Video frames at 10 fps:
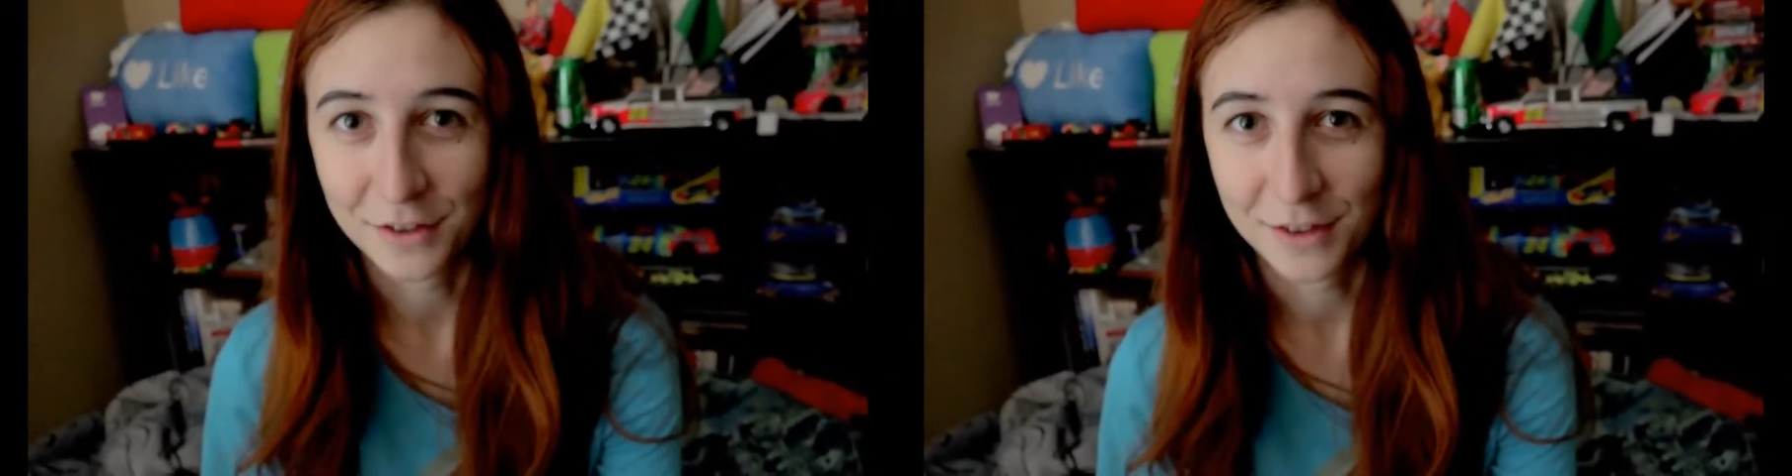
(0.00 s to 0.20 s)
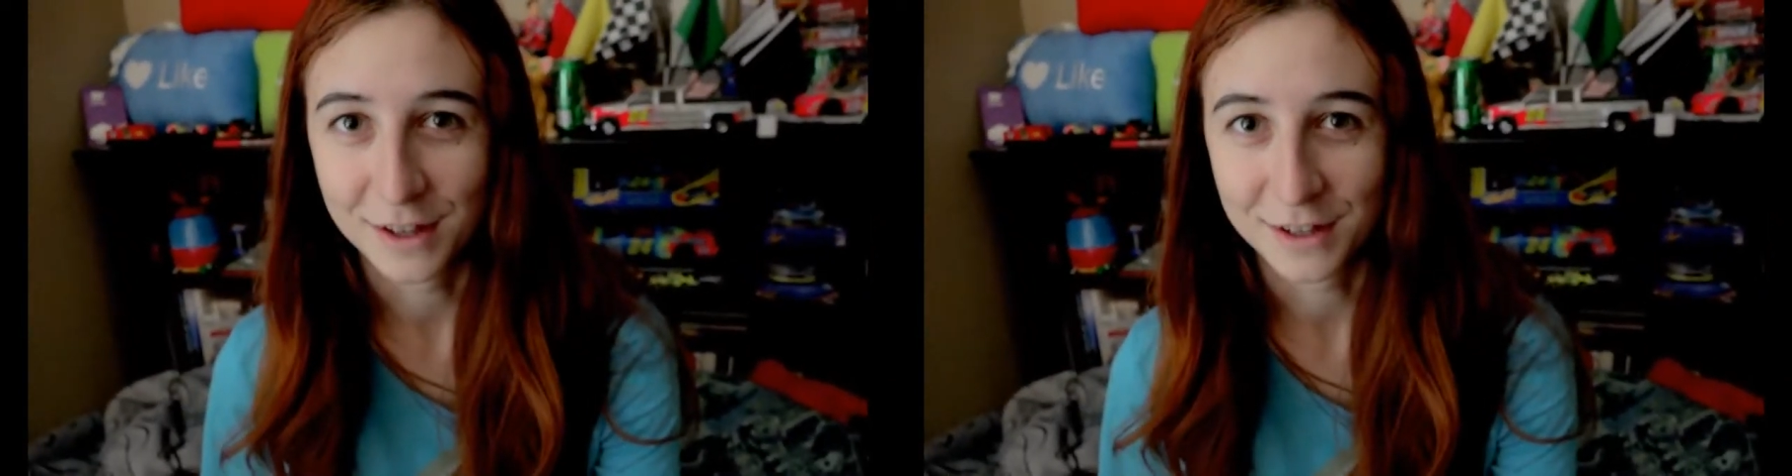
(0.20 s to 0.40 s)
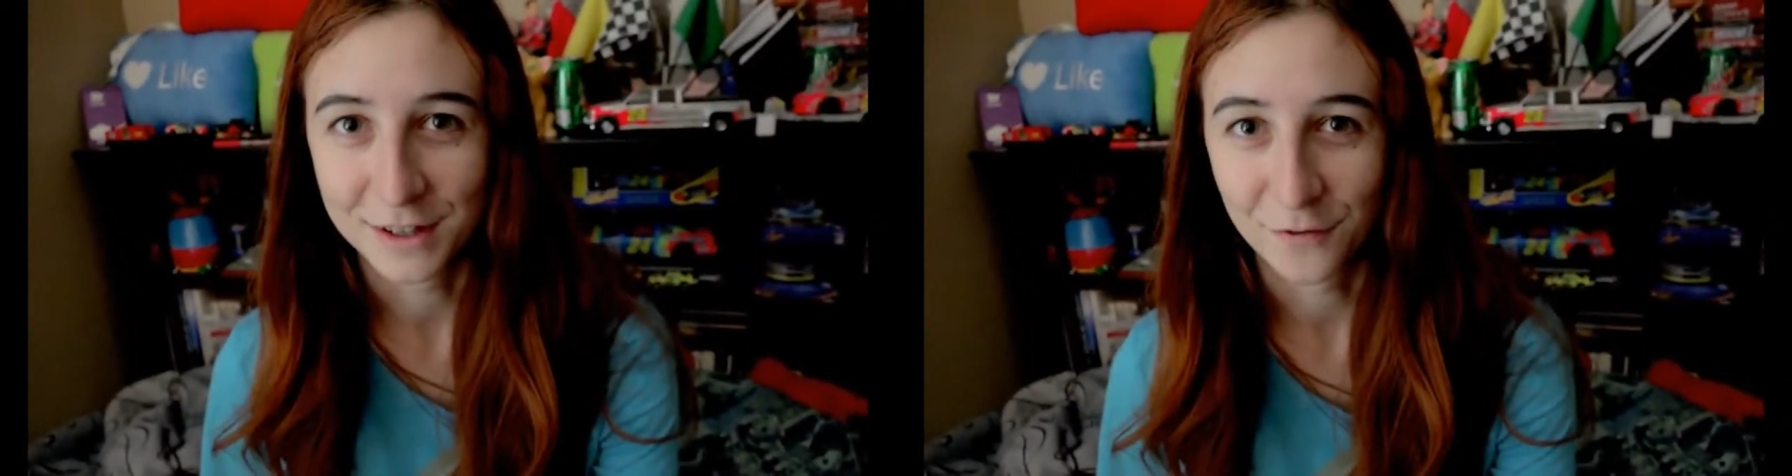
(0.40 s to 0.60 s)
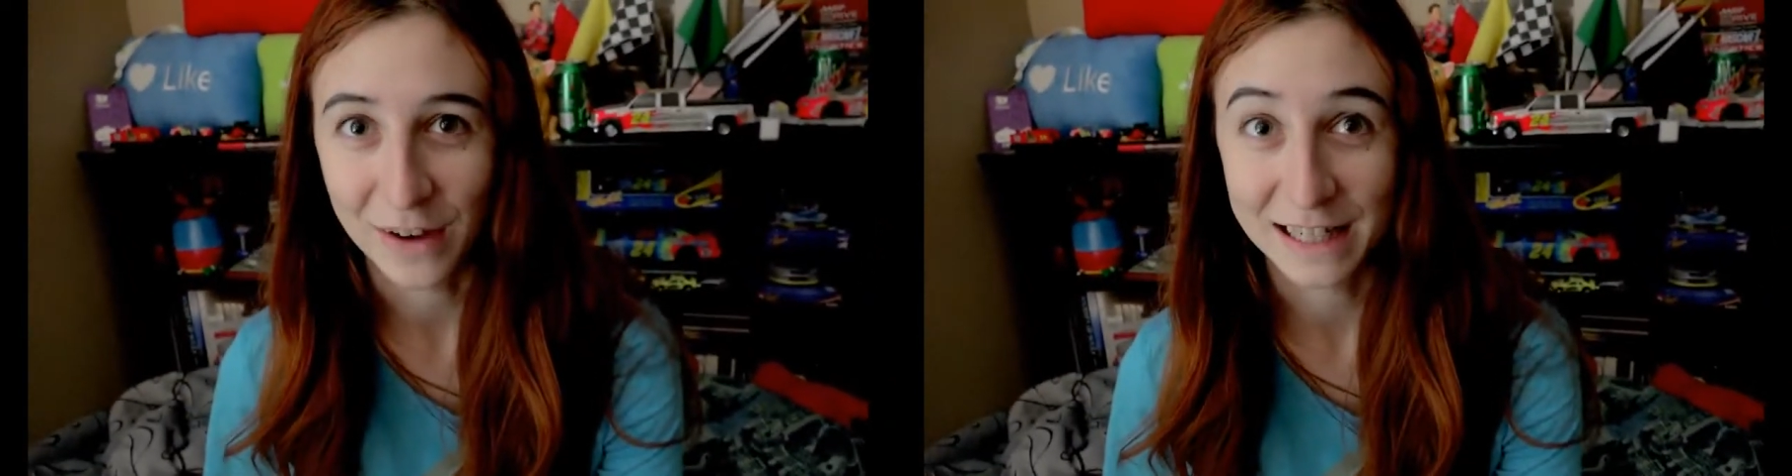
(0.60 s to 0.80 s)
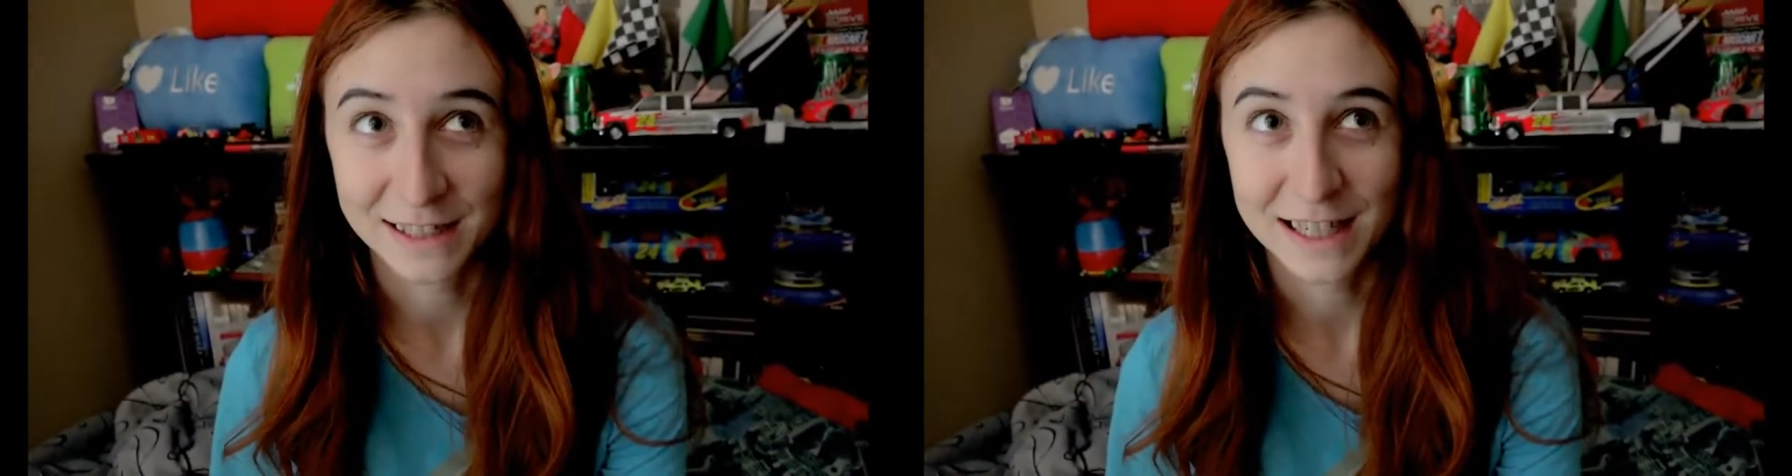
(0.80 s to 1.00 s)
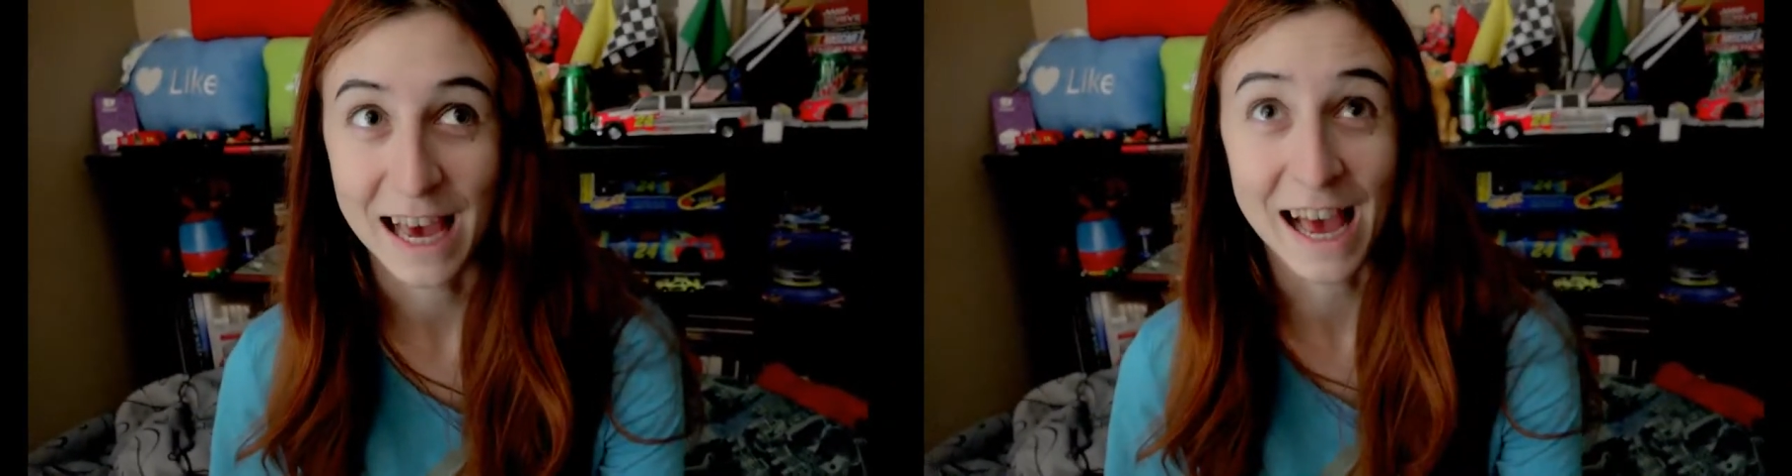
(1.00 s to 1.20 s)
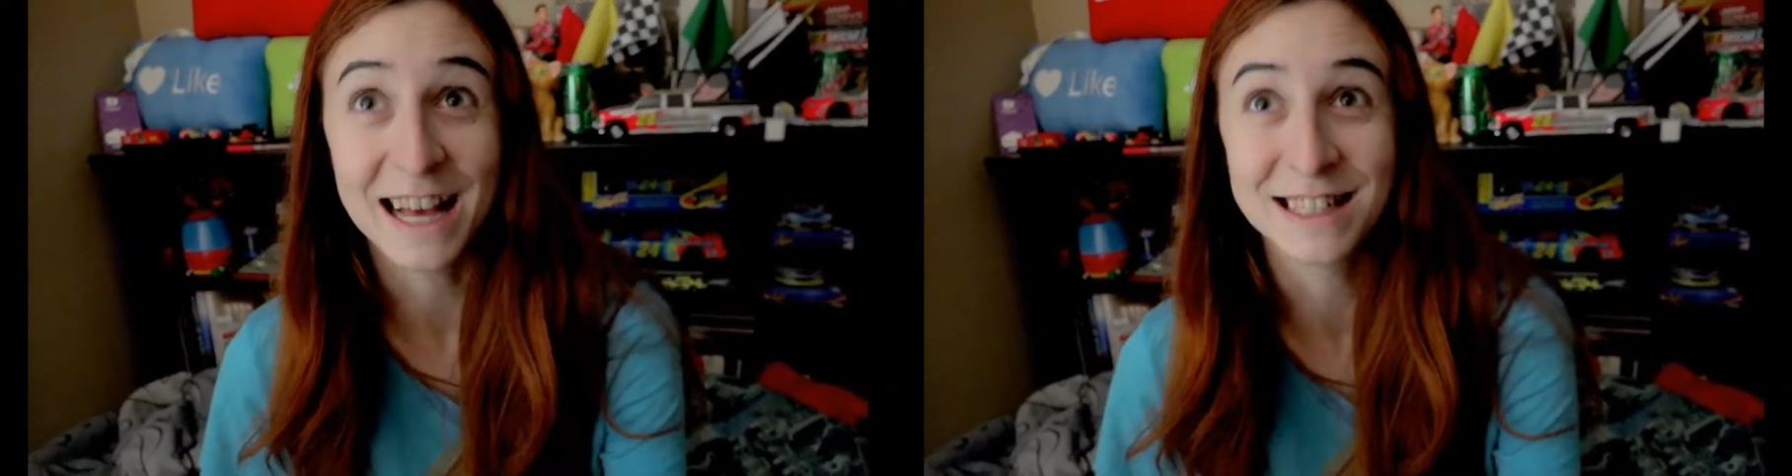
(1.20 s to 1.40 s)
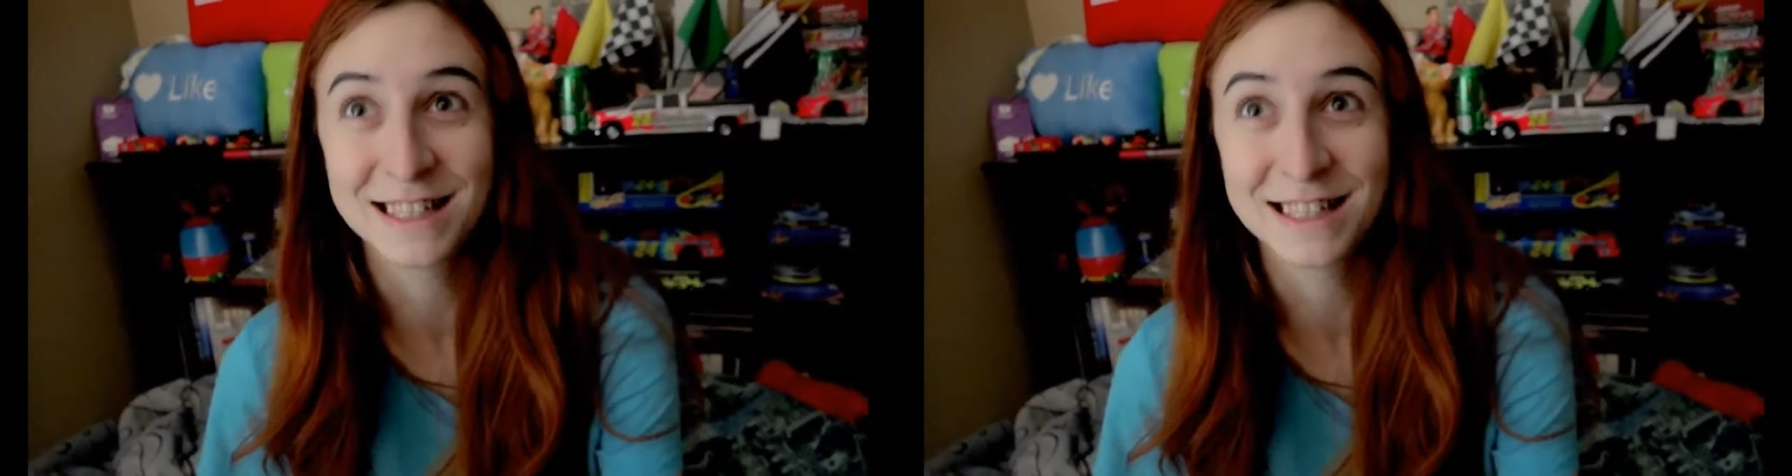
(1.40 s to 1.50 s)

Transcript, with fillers: this fantastic